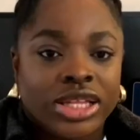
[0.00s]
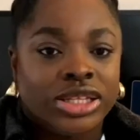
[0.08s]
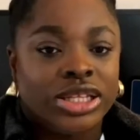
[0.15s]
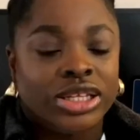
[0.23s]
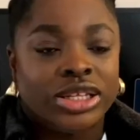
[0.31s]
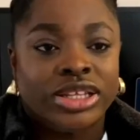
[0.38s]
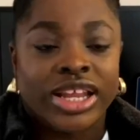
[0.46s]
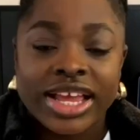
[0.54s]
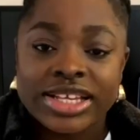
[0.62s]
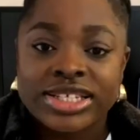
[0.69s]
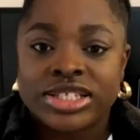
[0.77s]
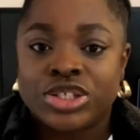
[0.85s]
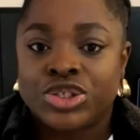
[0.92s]
The
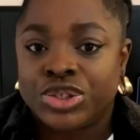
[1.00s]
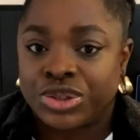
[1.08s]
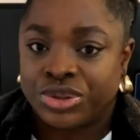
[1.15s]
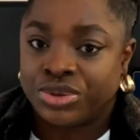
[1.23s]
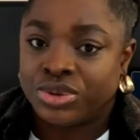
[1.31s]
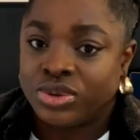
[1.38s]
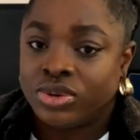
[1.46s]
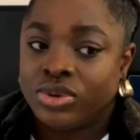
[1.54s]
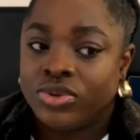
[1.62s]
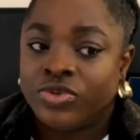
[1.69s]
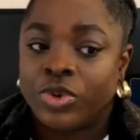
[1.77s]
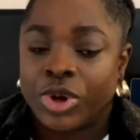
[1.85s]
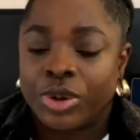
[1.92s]
next tool
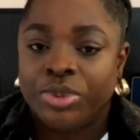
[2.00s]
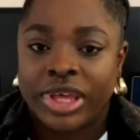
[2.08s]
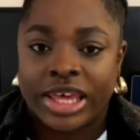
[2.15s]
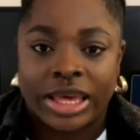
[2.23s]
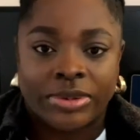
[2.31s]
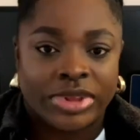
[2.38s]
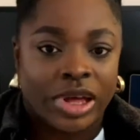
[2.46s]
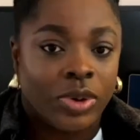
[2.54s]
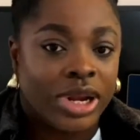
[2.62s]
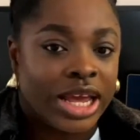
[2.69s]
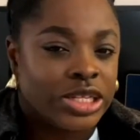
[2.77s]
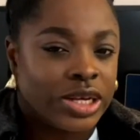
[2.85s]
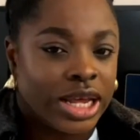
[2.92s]
for a PM that I would
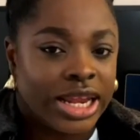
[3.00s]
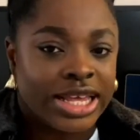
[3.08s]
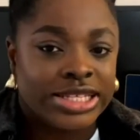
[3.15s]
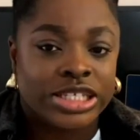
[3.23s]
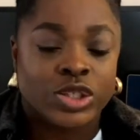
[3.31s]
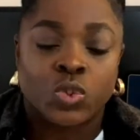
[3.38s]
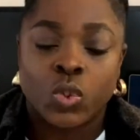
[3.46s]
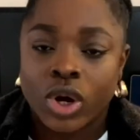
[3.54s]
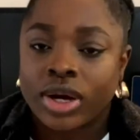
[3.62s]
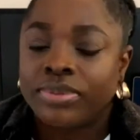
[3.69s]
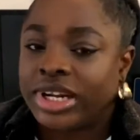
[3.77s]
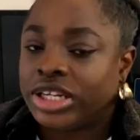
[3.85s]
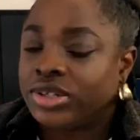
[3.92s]
like to highlight is work
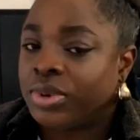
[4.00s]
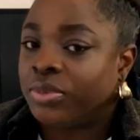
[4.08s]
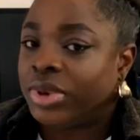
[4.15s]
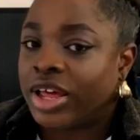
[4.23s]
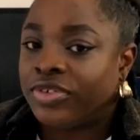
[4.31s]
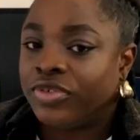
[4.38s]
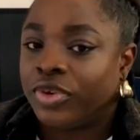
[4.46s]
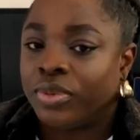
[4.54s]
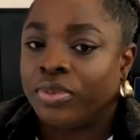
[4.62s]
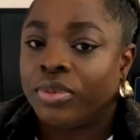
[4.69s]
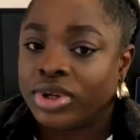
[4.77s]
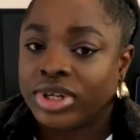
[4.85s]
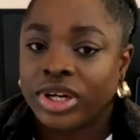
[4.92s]
management platform.
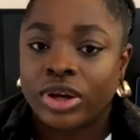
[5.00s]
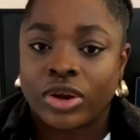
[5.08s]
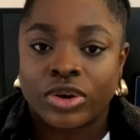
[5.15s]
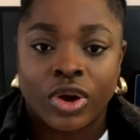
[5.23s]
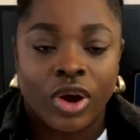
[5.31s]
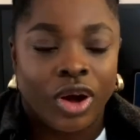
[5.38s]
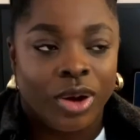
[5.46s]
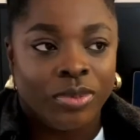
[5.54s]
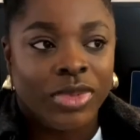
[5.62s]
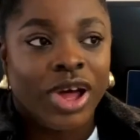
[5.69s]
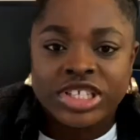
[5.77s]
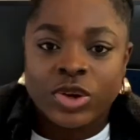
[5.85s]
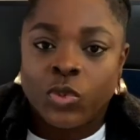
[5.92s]
Monday.com
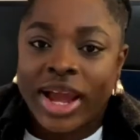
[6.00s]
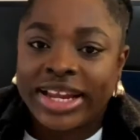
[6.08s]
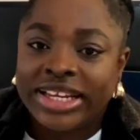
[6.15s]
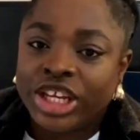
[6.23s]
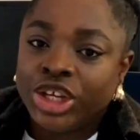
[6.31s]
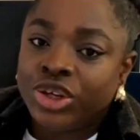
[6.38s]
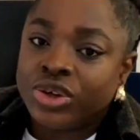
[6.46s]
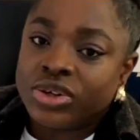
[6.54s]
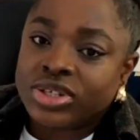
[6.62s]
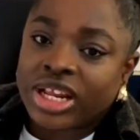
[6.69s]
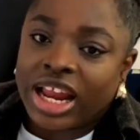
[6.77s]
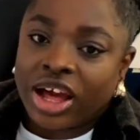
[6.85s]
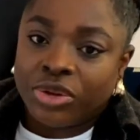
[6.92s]
is a widely
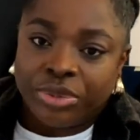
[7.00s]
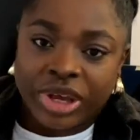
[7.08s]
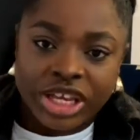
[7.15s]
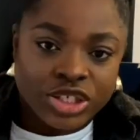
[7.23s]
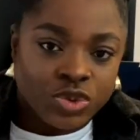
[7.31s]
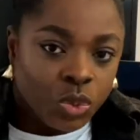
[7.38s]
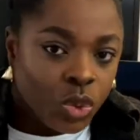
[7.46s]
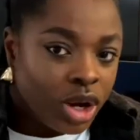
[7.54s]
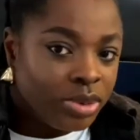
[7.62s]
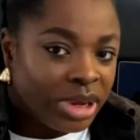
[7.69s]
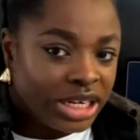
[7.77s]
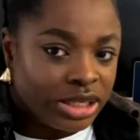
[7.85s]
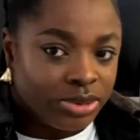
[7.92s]
used cloud-based
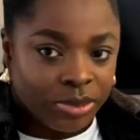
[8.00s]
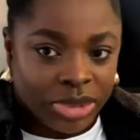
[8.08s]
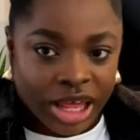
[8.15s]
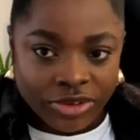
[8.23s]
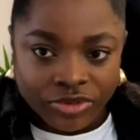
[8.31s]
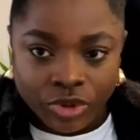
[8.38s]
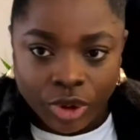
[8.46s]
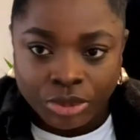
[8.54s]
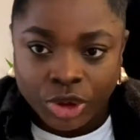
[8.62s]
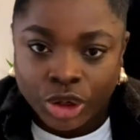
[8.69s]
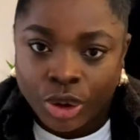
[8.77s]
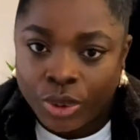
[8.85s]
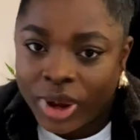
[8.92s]
work management platform,
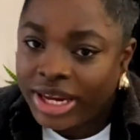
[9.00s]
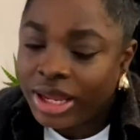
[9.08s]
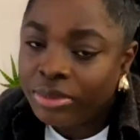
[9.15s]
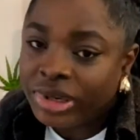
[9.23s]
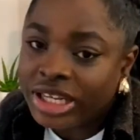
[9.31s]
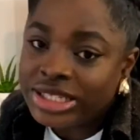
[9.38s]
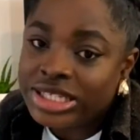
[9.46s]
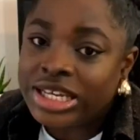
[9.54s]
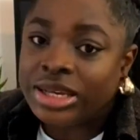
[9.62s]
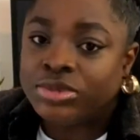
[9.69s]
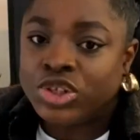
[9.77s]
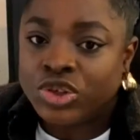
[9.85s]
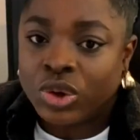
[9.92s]
enabling
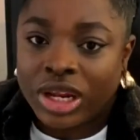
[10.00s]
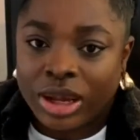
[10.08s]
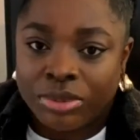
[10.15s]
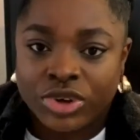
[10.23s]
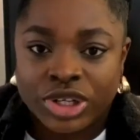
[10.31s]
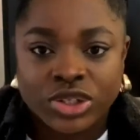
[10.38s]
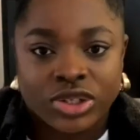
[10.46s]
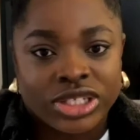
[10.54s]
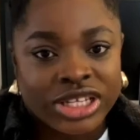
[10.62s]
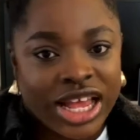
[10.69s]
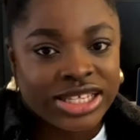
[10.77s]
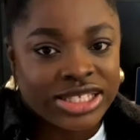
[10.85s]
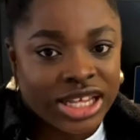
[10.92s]
teams to collaborate on
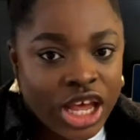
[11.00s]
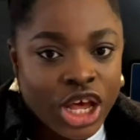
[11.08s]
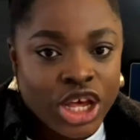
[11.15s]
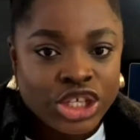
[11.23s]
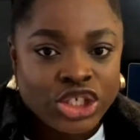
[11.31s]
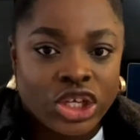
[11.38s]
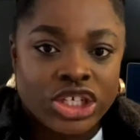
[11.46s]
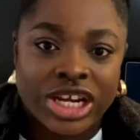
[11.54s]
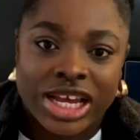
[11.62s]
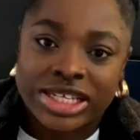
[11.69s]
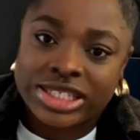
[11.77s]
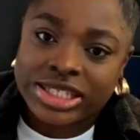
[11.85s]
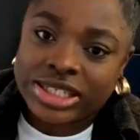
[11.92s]
tasks such
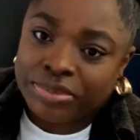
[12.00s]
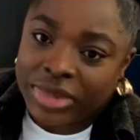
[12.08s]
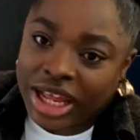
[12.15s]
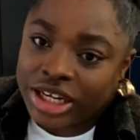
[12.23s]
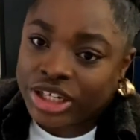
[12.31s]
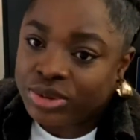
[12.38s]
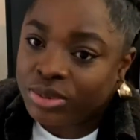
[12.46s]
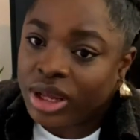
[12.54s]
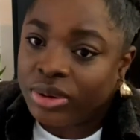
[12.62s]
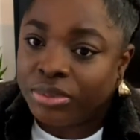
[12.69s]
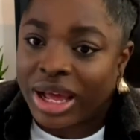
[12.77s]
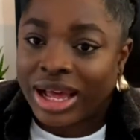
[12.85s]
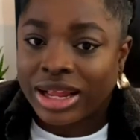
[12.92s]
as
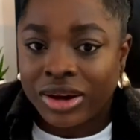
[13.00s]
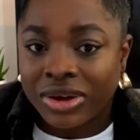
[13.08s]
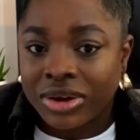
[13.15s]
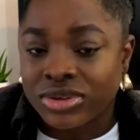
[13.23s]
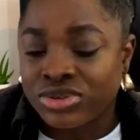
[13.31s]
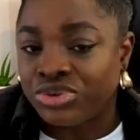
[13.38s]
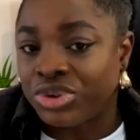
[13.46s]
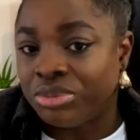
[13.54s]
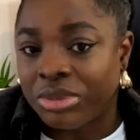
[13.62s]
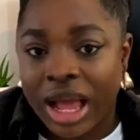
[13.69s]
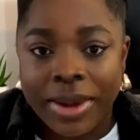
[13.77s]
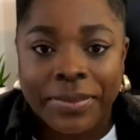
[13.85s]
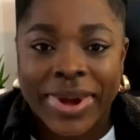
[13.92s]
management, backlogs,
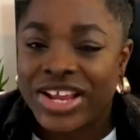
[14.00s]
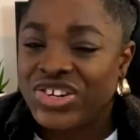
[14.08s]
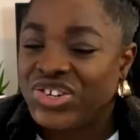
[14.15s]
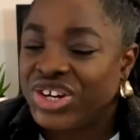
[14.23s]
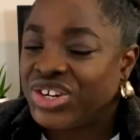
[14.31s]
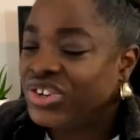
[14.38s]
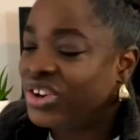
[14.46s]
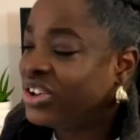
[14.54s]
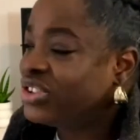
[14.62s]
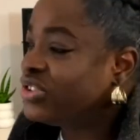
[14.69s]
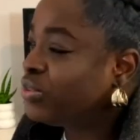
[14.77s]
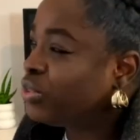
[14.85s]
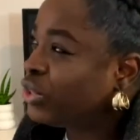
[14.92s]
roadmap,
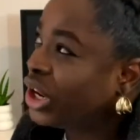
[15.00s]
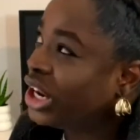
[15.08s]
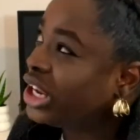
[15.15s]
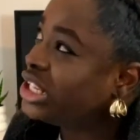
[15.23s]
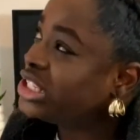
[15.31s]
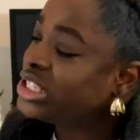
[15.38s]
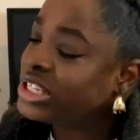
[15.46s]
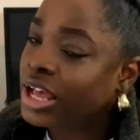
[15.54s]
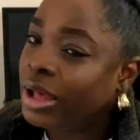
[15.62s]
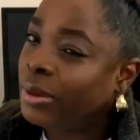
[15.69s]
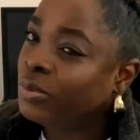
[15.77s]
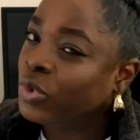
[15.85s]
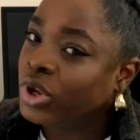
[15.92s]
iterations, sprint,
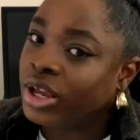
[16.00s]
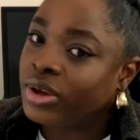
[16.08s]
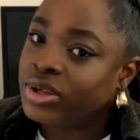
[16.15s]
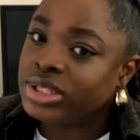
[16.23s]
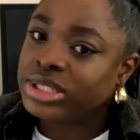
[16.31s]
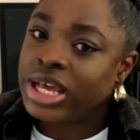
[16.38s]
what else?